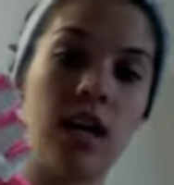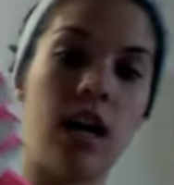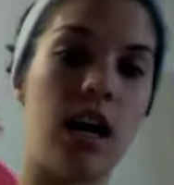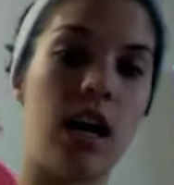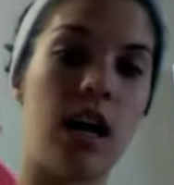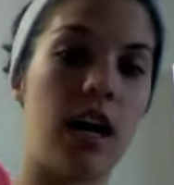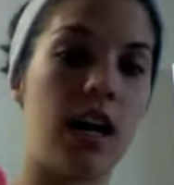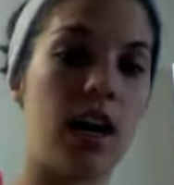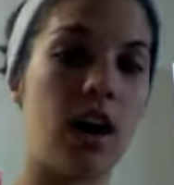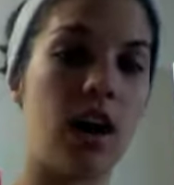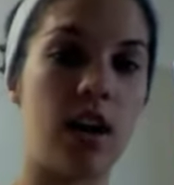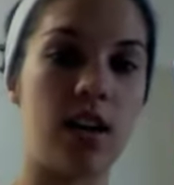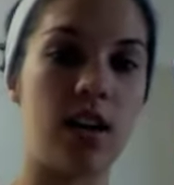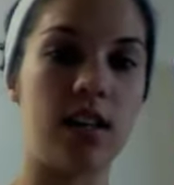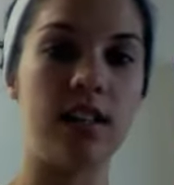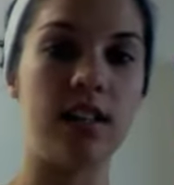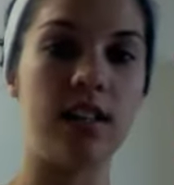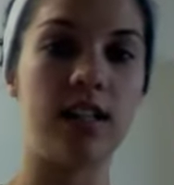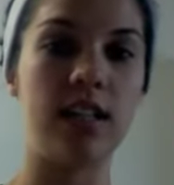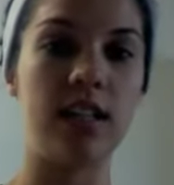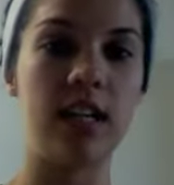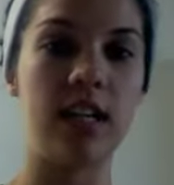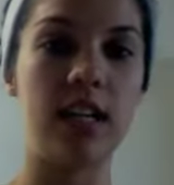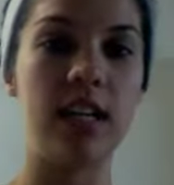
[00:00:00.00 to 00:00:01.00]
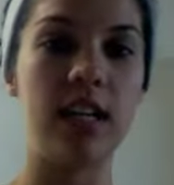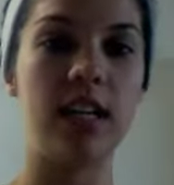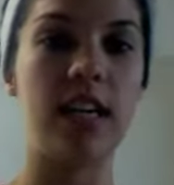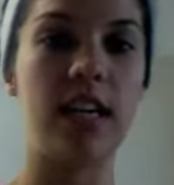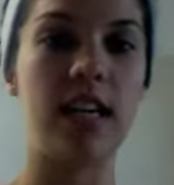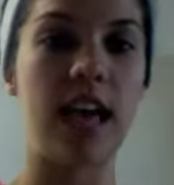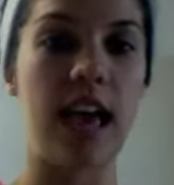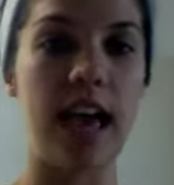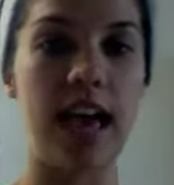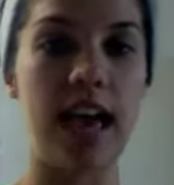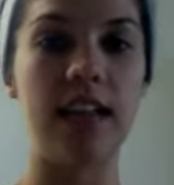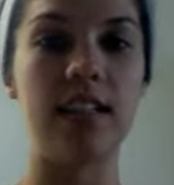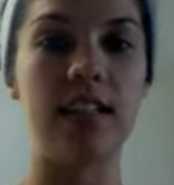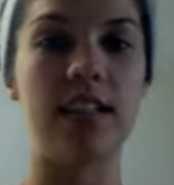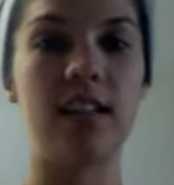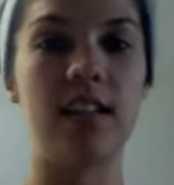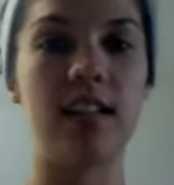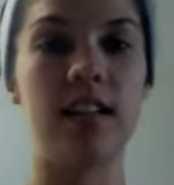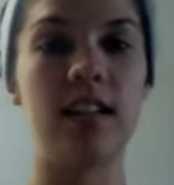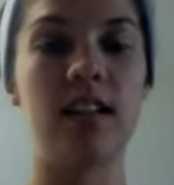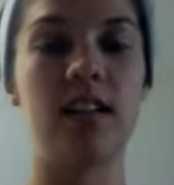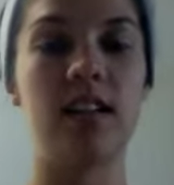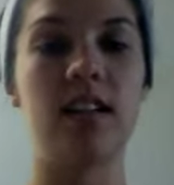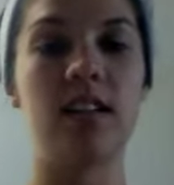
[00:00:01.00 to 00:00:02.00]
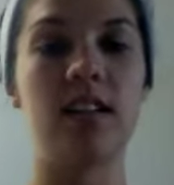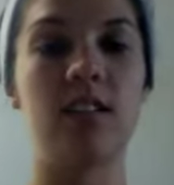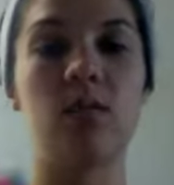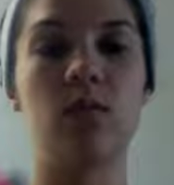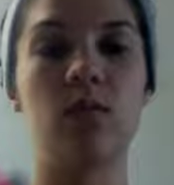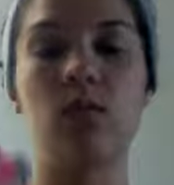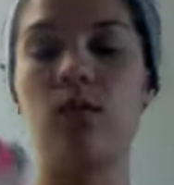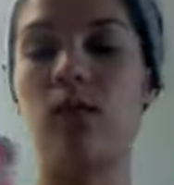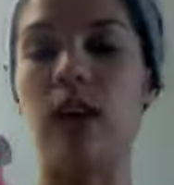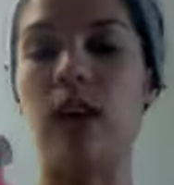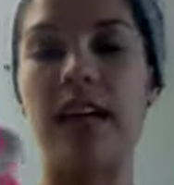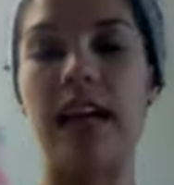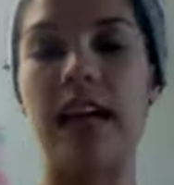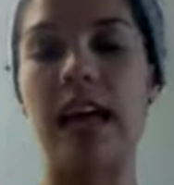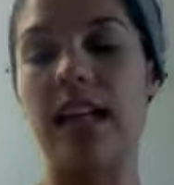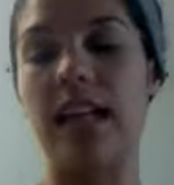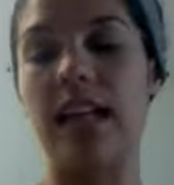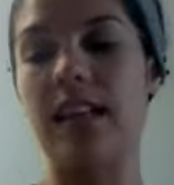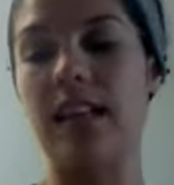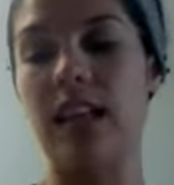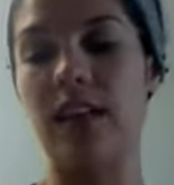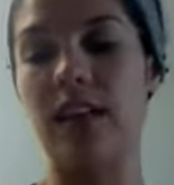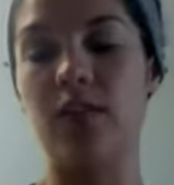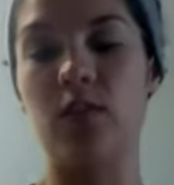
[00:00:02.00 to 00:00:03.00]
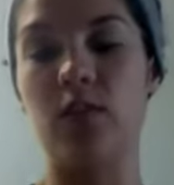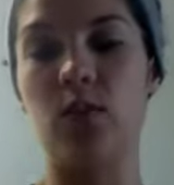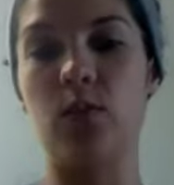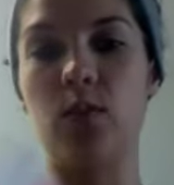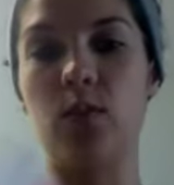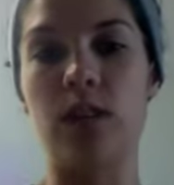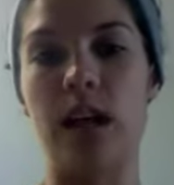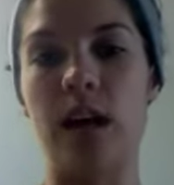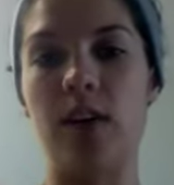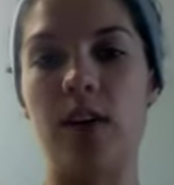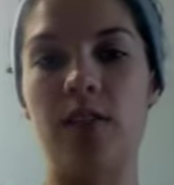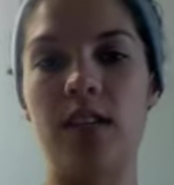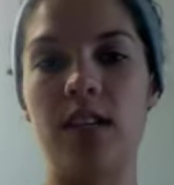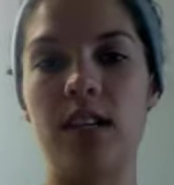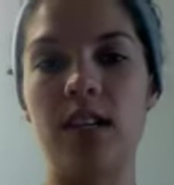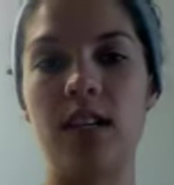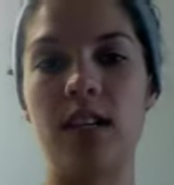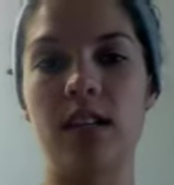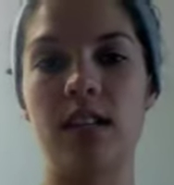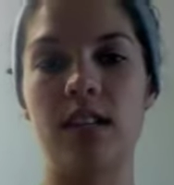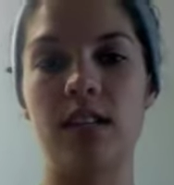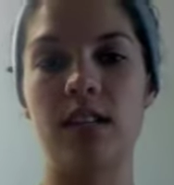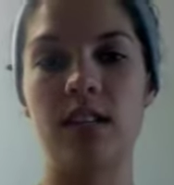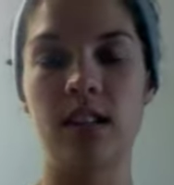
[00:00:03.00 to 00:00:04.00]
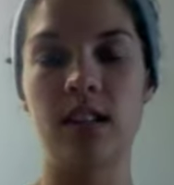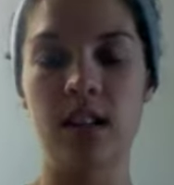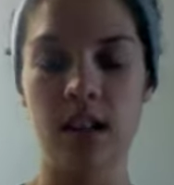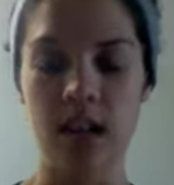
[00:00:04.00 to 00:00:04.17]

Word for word: I honestly can't, I can't lift without these